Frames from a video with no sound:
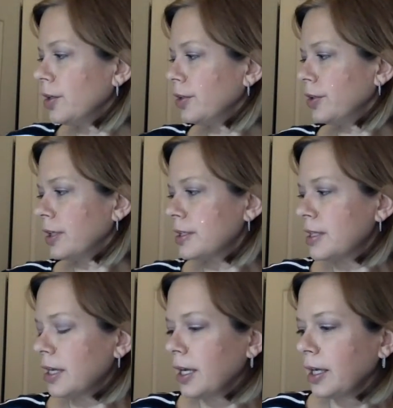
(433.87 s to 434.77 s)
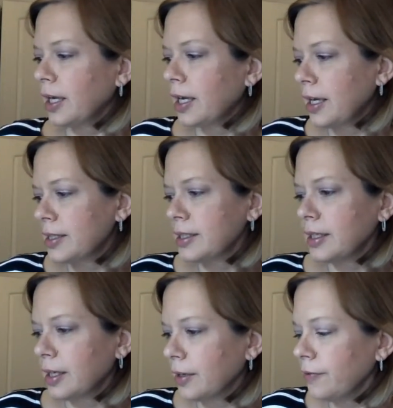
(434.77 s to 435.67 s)
goodies that I got as a
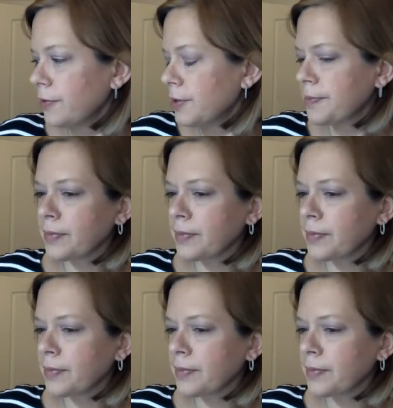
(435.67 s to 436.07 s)
gift.